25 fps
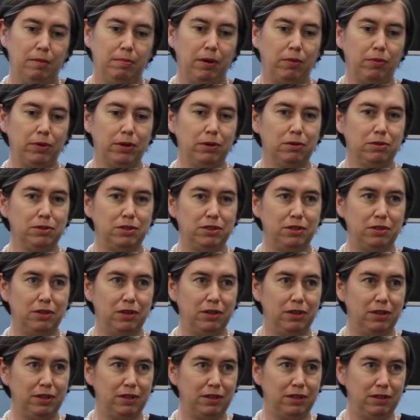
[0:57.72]
but we also
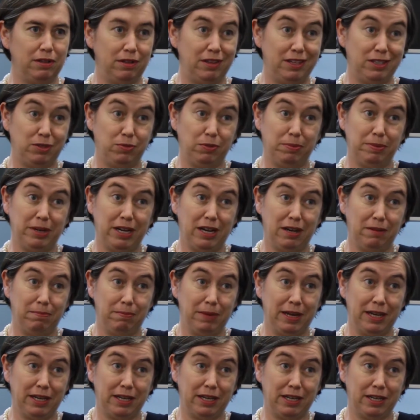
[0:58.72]
know that these women
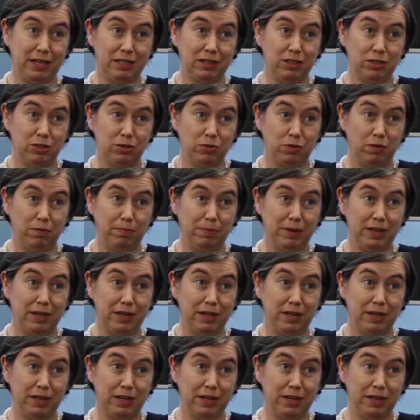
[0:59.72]
aren't making the sort of